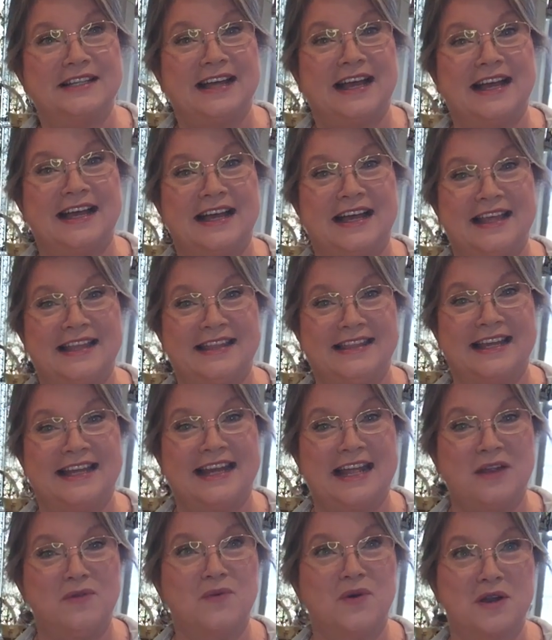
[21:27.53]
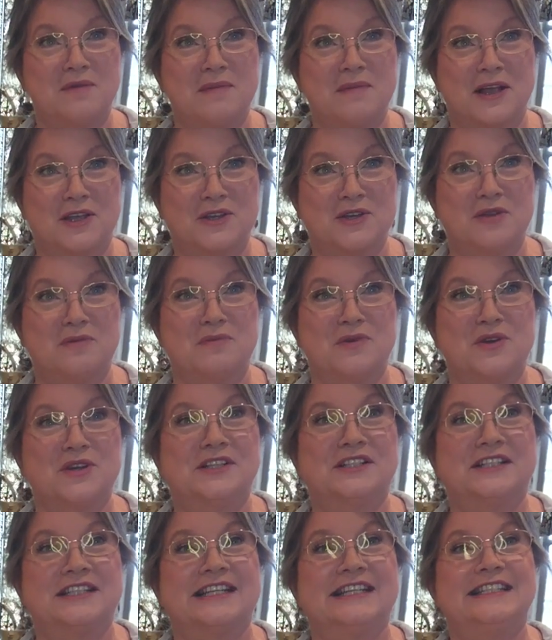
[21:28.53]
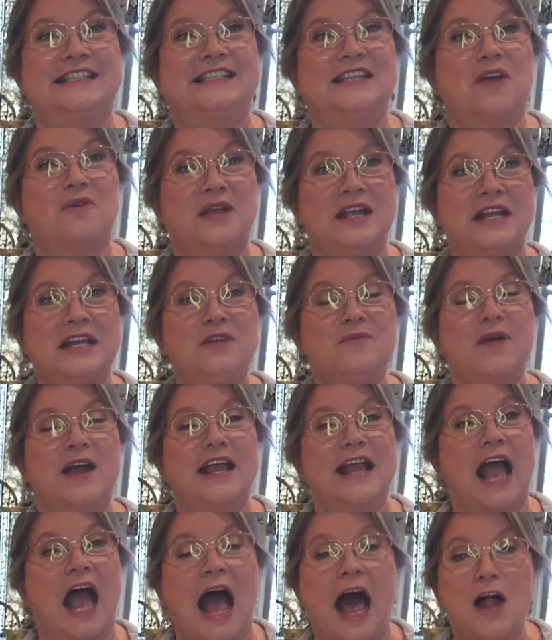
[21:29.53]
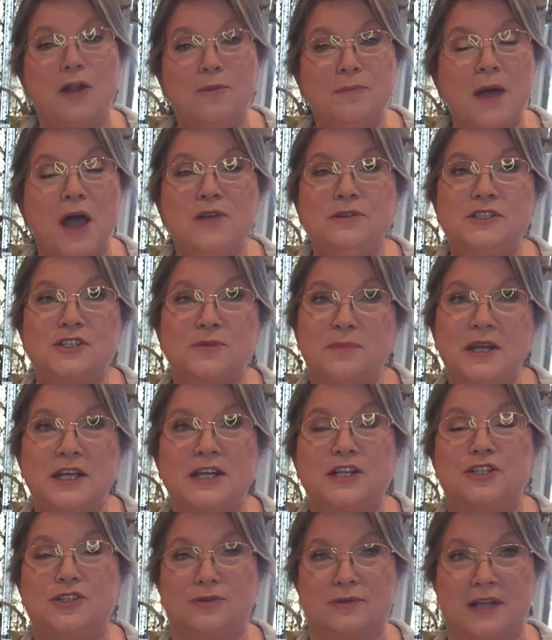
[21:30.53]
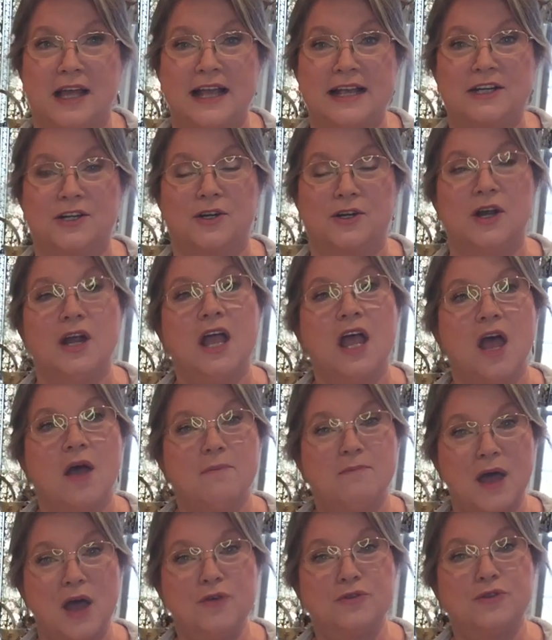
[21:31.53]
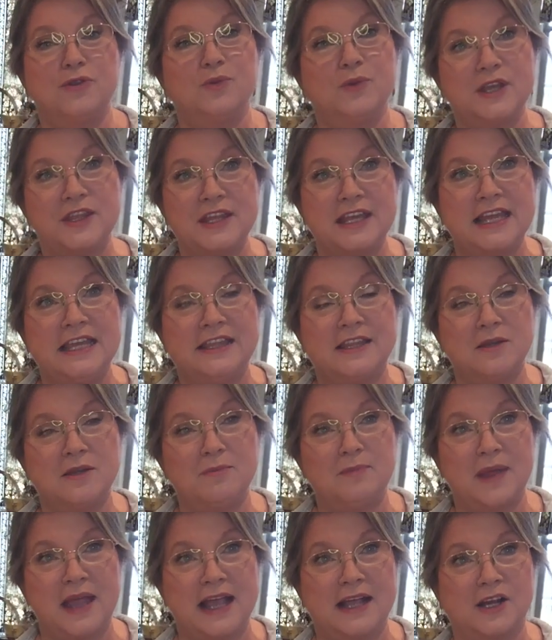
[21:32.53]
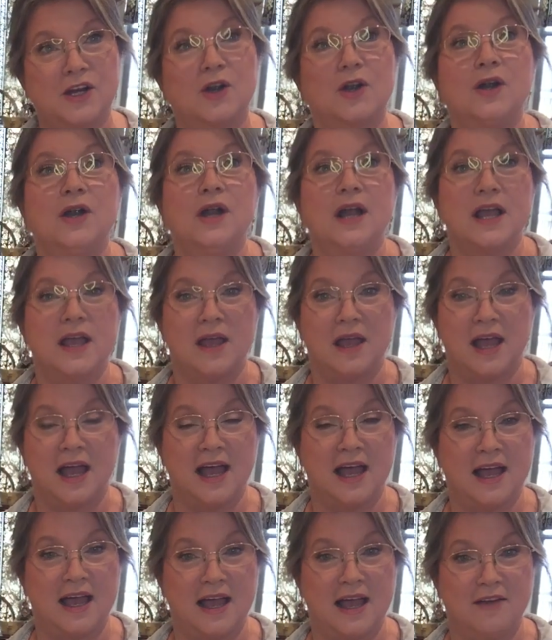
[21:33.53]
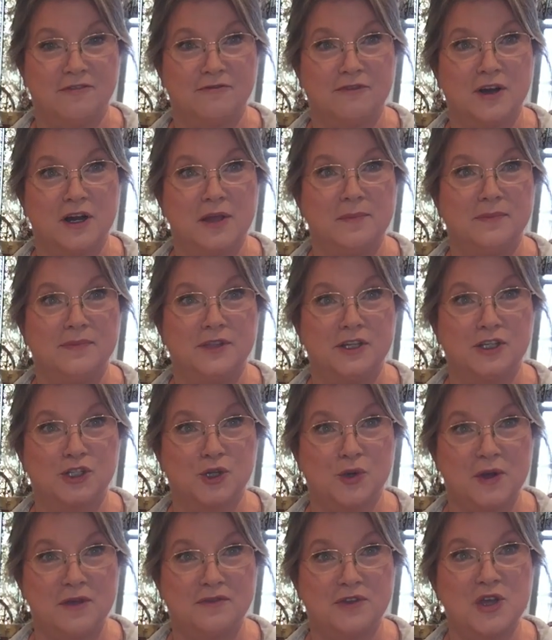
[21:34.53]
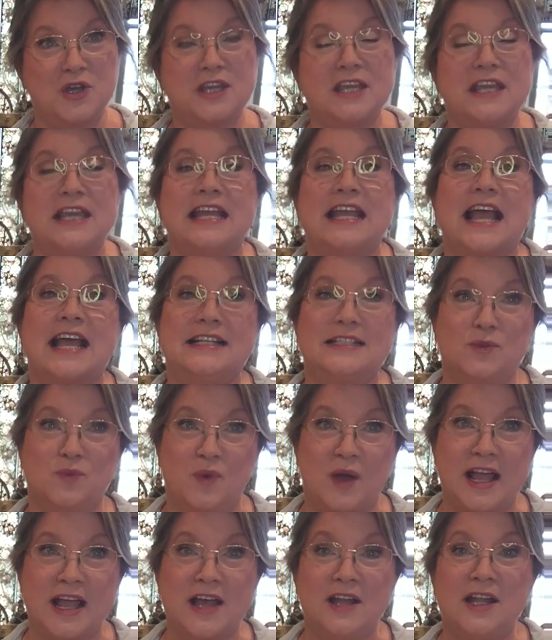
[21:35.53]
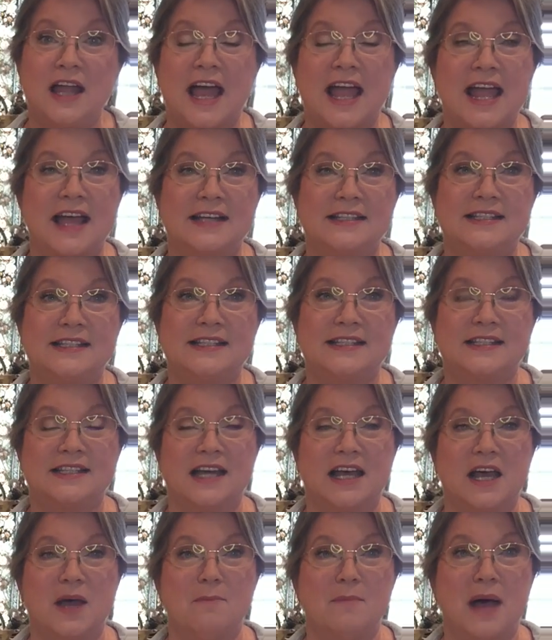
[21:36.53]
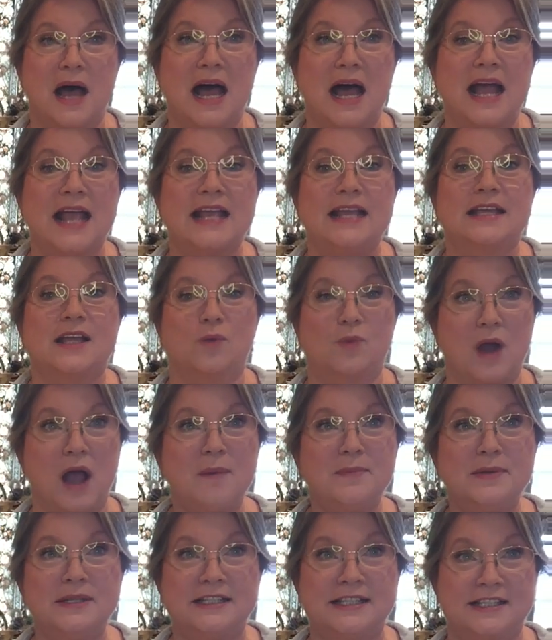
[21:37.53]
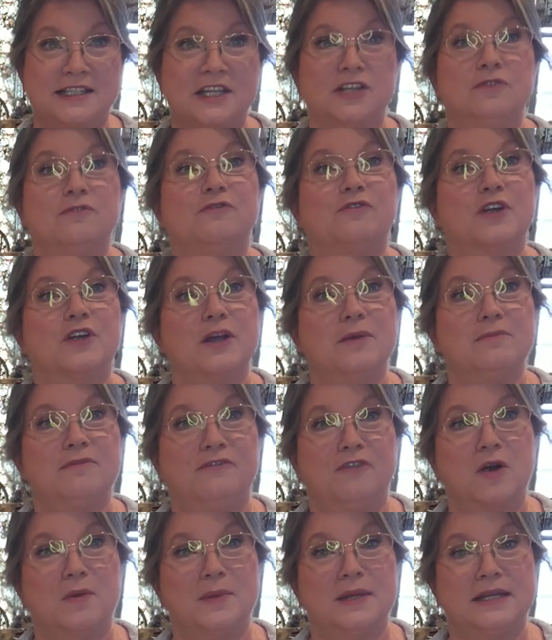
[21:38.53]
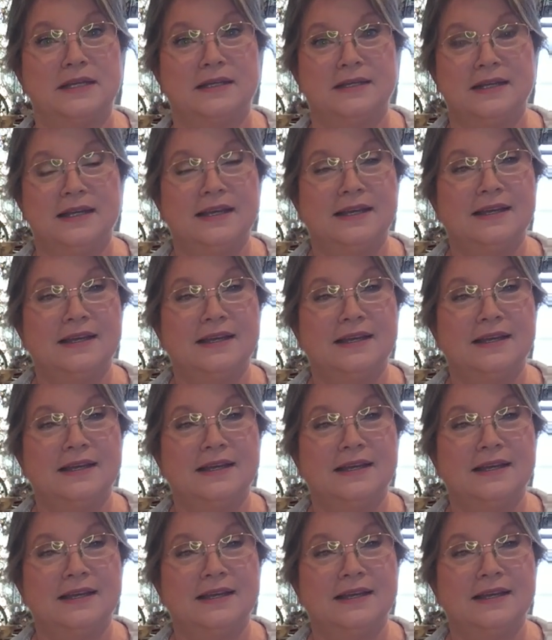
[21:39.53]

that he wanted my cookbooks. And so anyway, I'll post a picture later, both with Ethan Becker from The Joy of Cooking, as well as Mike Robinson from Farming